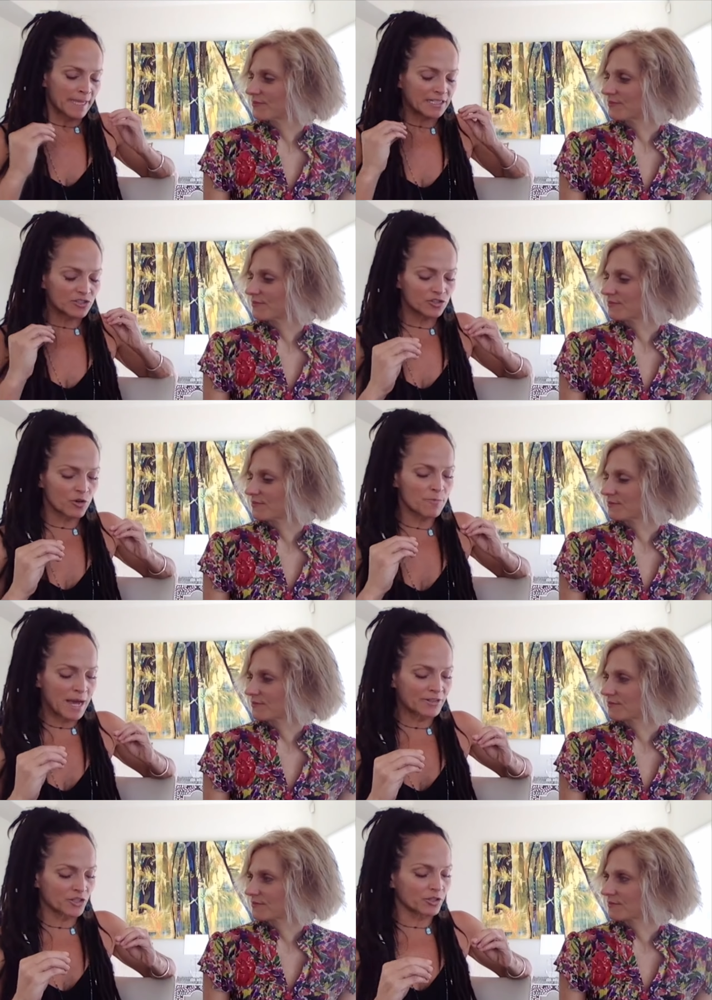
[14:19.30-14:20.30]
Speaker 1: it so
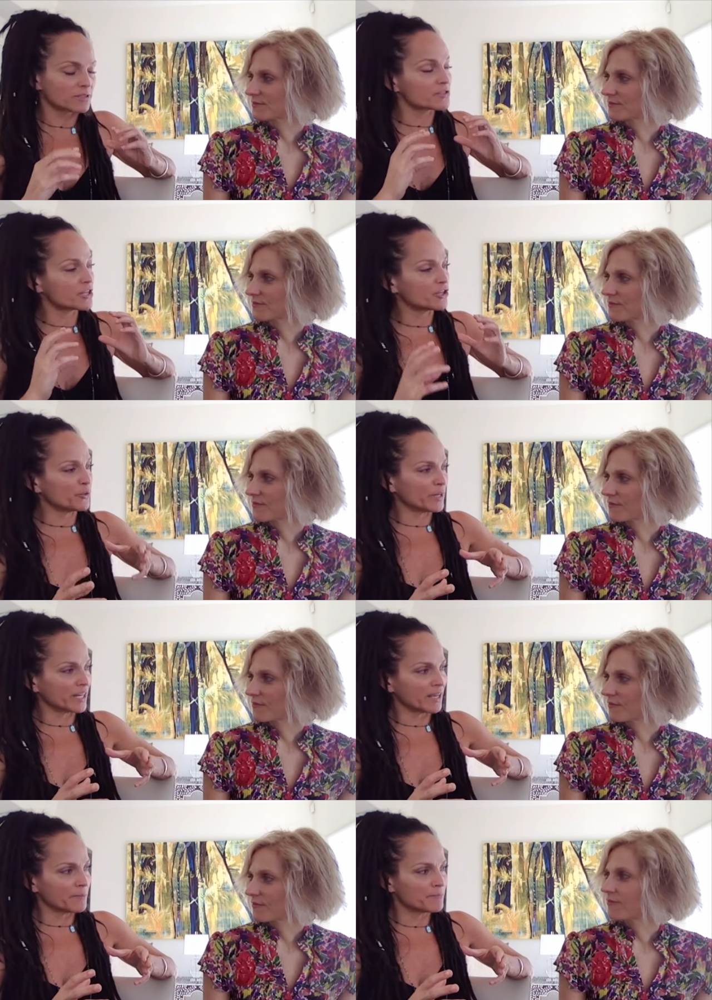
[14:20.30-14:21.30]
magical is the
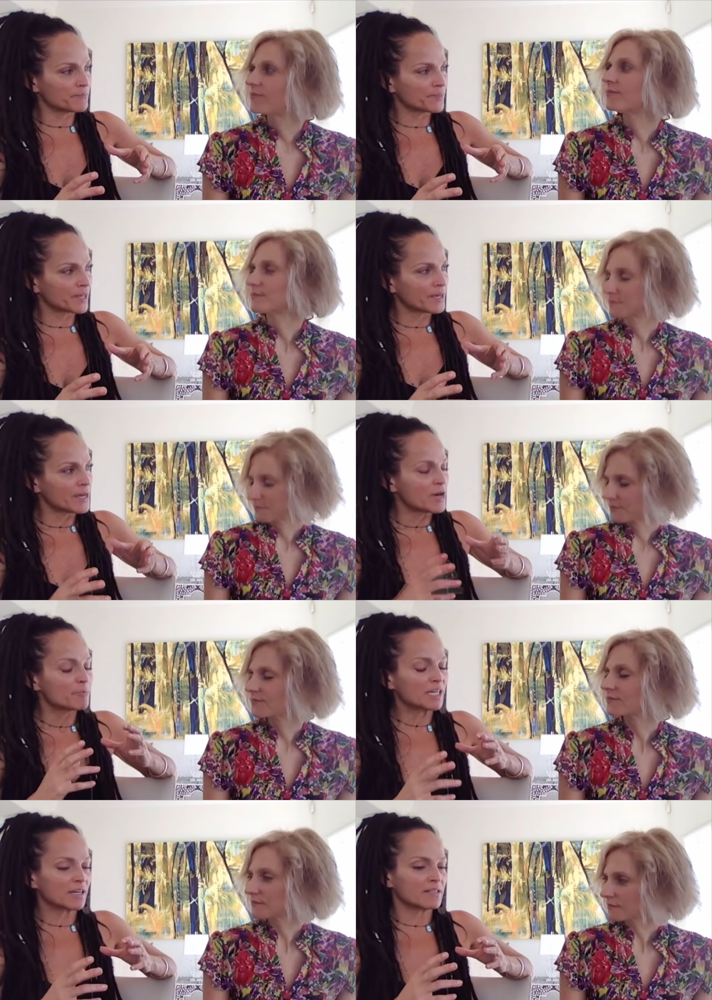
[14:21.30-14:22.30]
unity
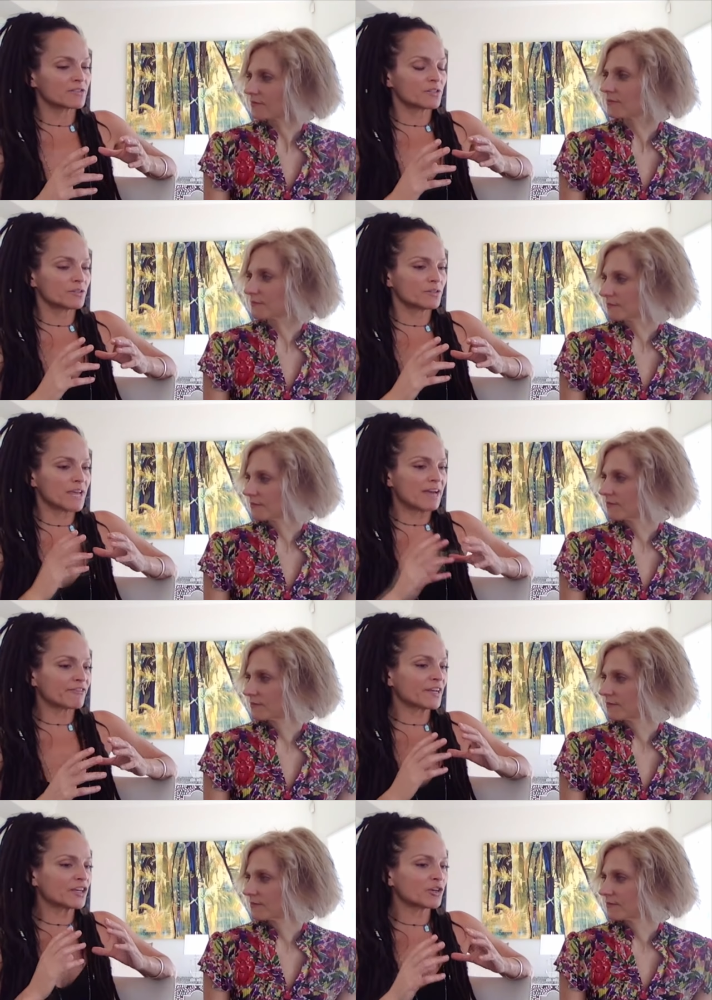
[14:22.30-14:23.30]
because
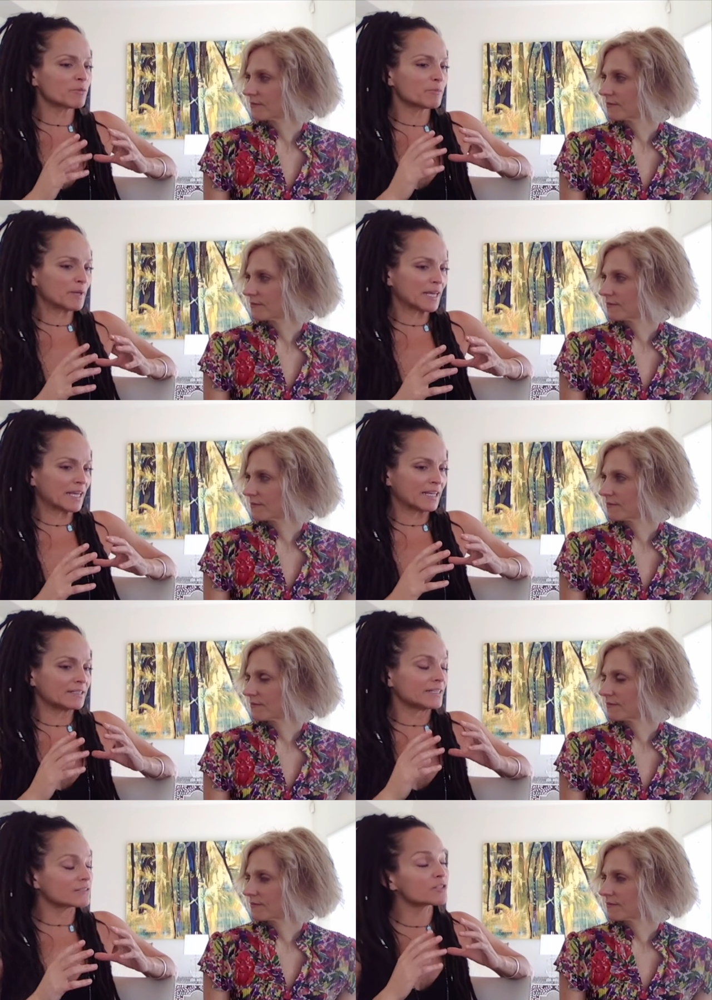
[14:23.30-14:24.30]
every human
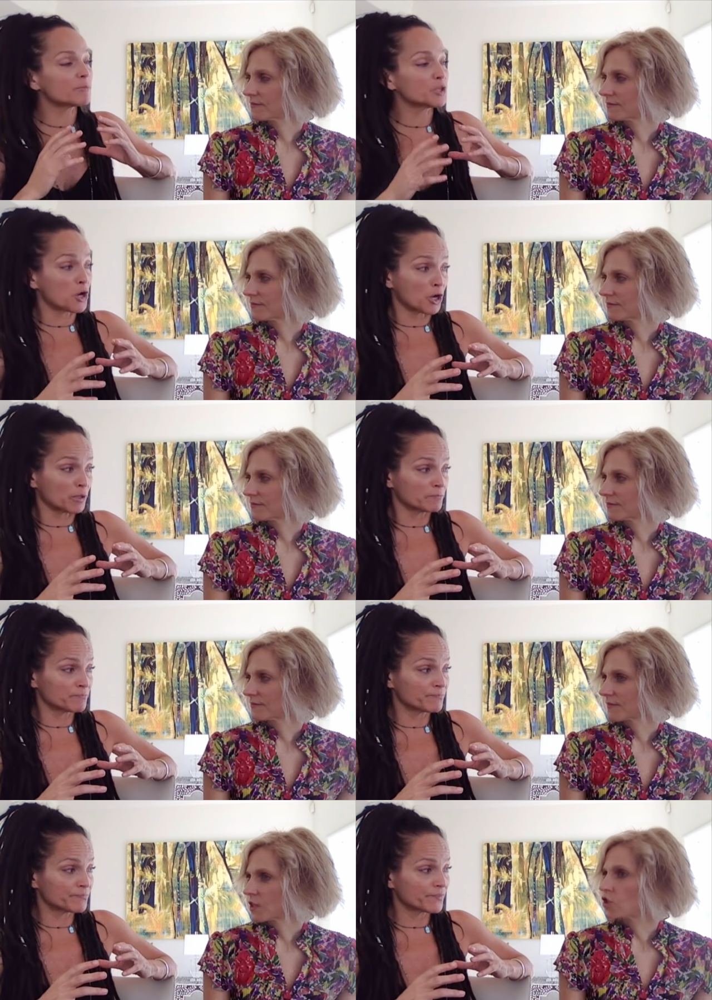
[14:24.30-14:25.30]
being needs to belong.
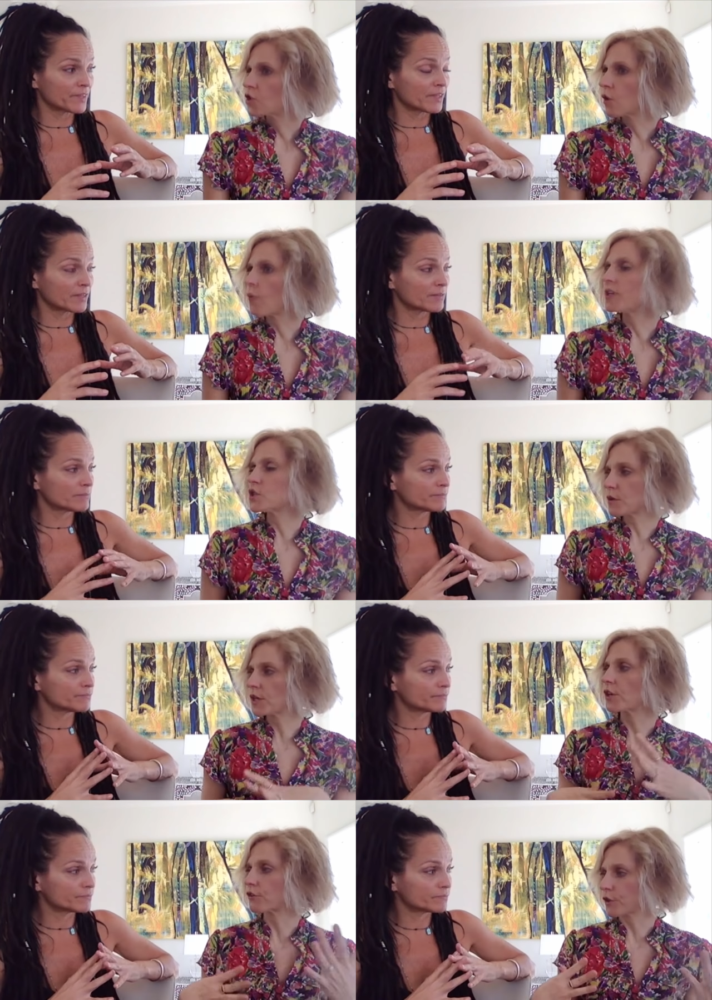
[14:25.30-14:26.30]
Speaker 2: So you always do it
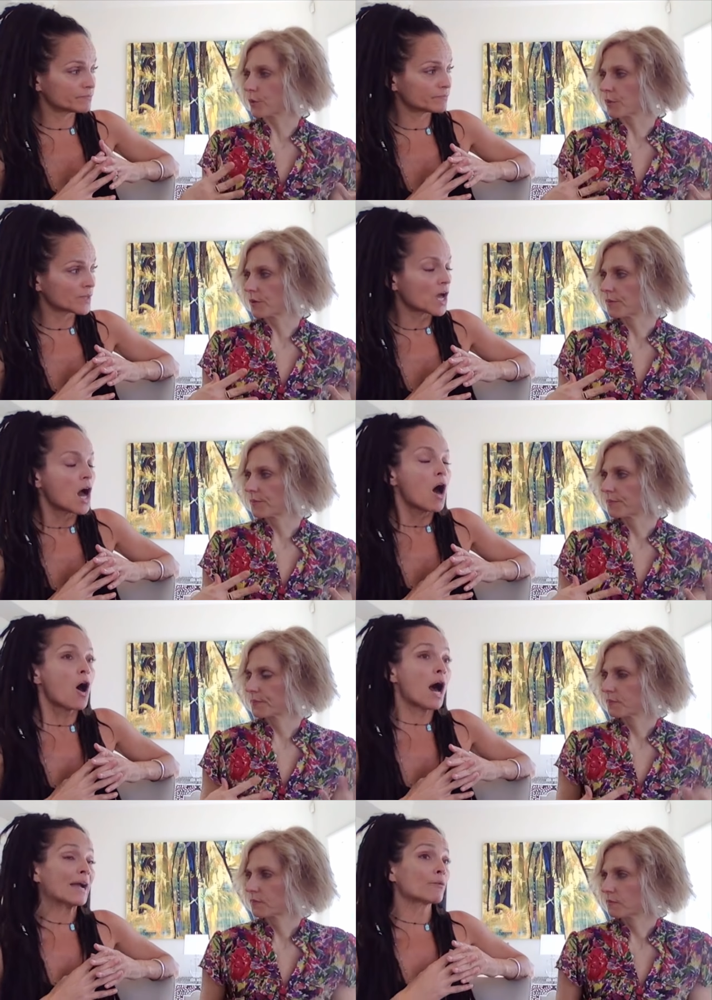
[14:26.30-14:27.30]
in a group.
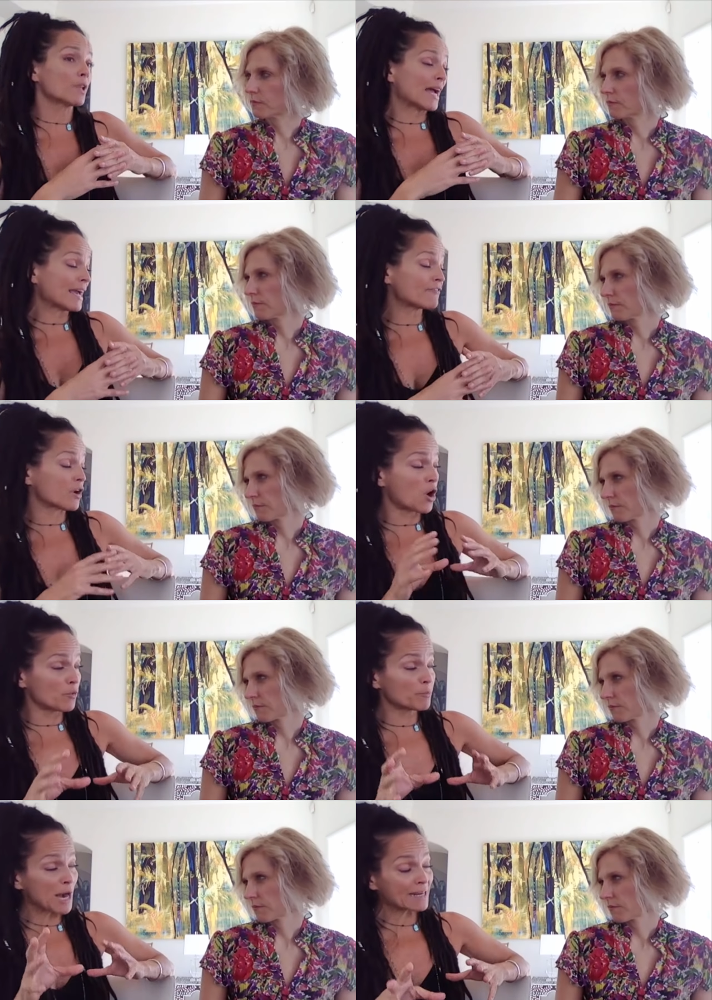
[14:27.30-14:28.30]
Speaker 1: I well, I have a
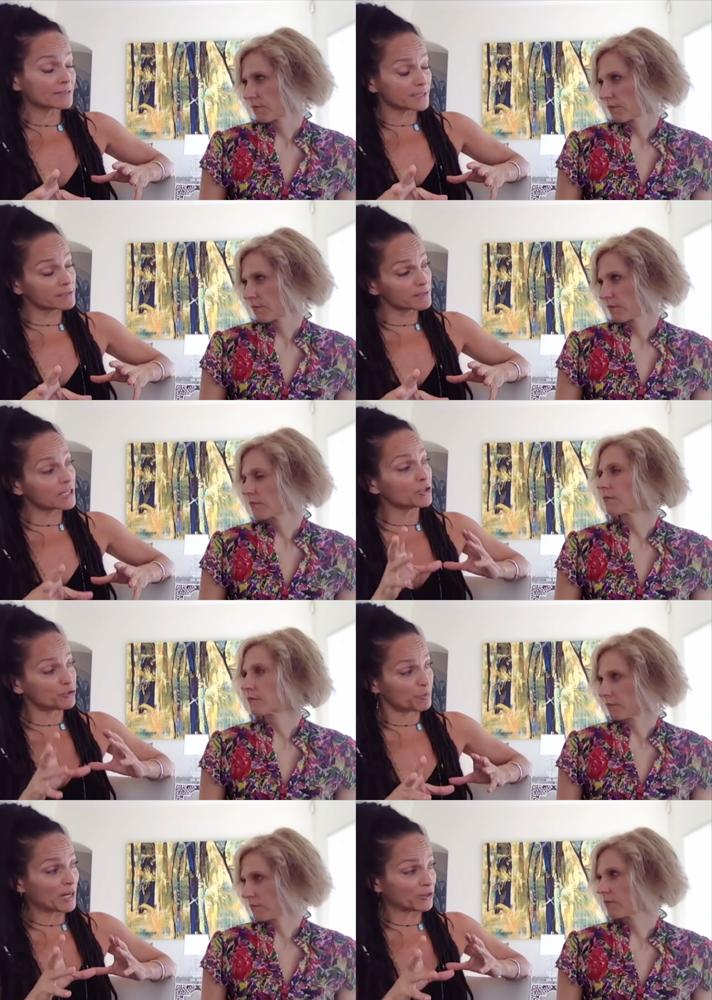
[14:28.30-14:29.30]
home practice that you
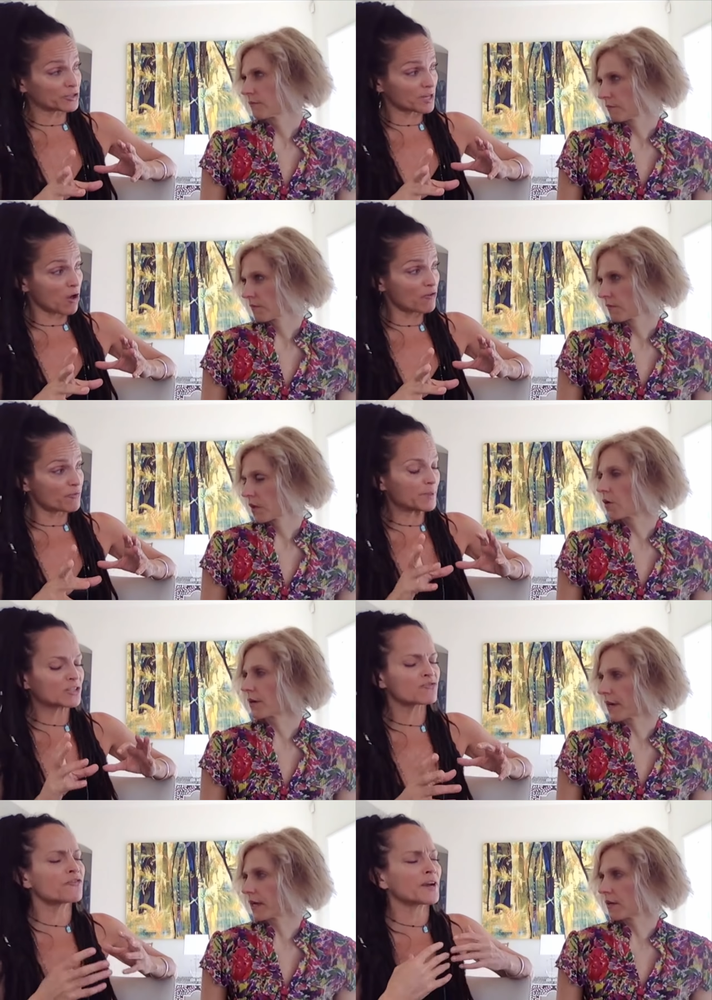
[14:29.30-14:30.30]
do by yourself, but okay.
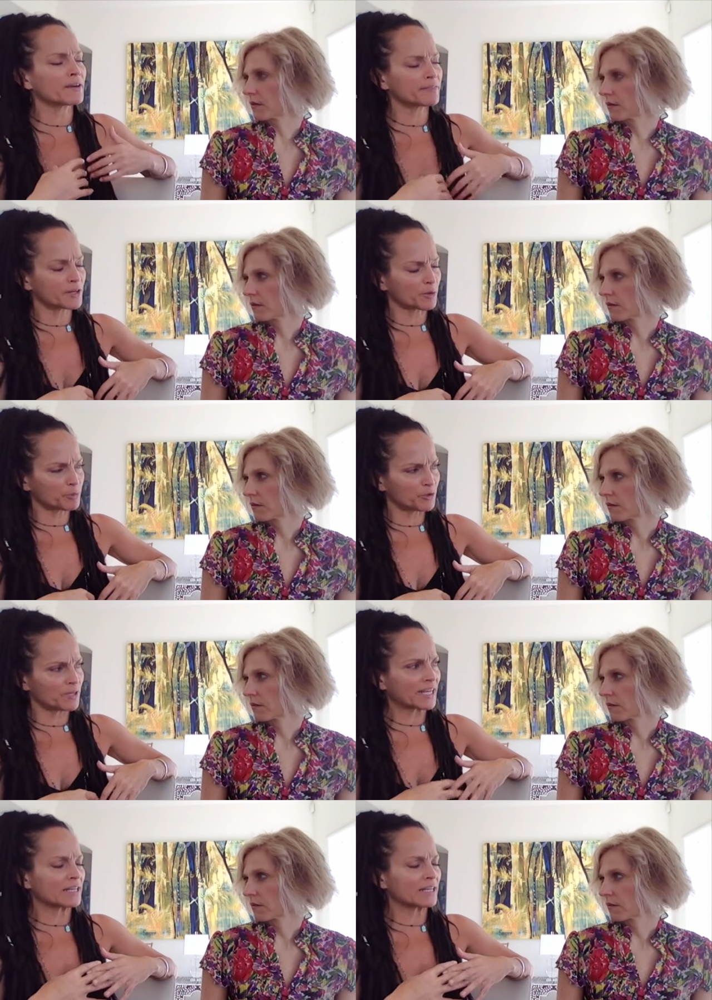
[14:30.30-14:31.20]
it's very therapeutic